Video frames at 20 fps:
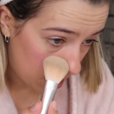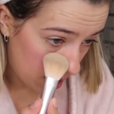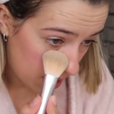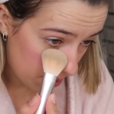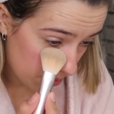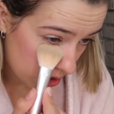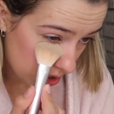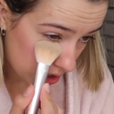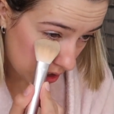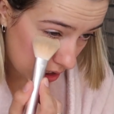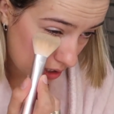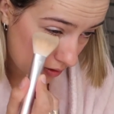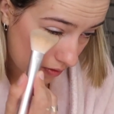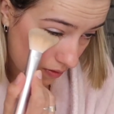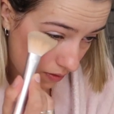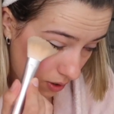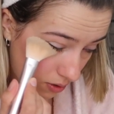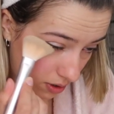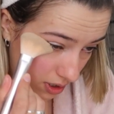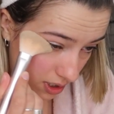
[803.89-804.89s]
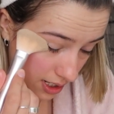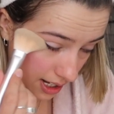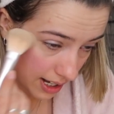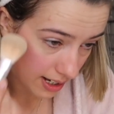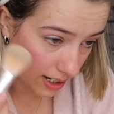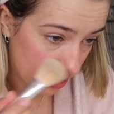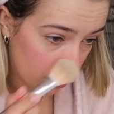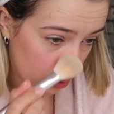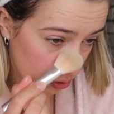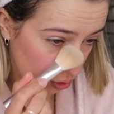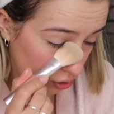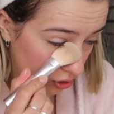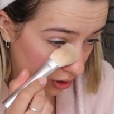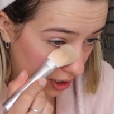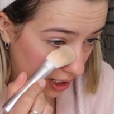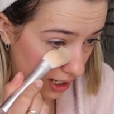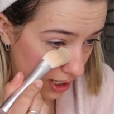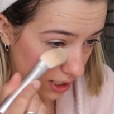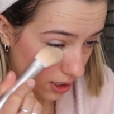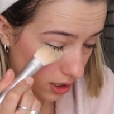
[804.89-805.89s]
And I'm just going to focus that
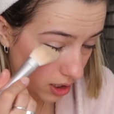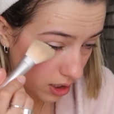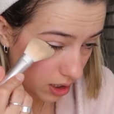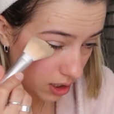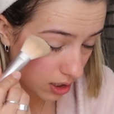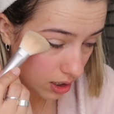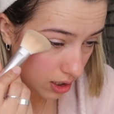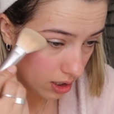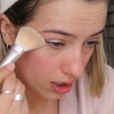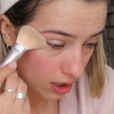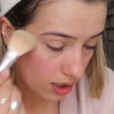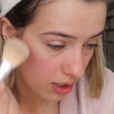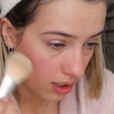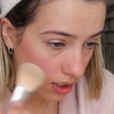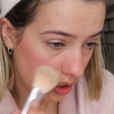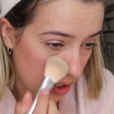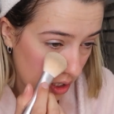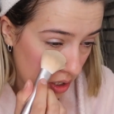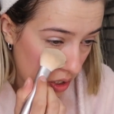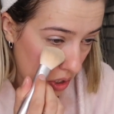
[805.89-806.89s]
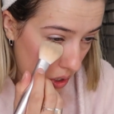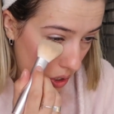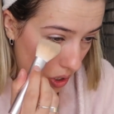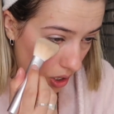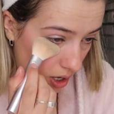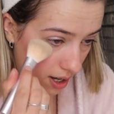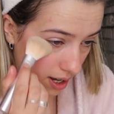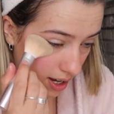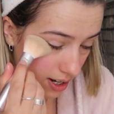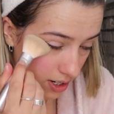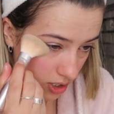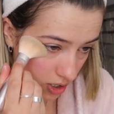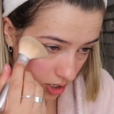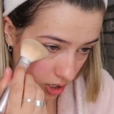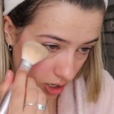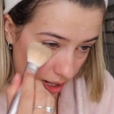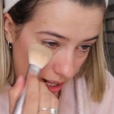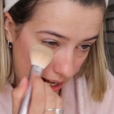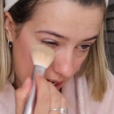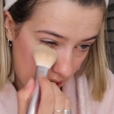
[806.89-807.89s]
right under
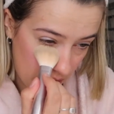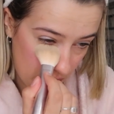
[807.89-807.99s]
there.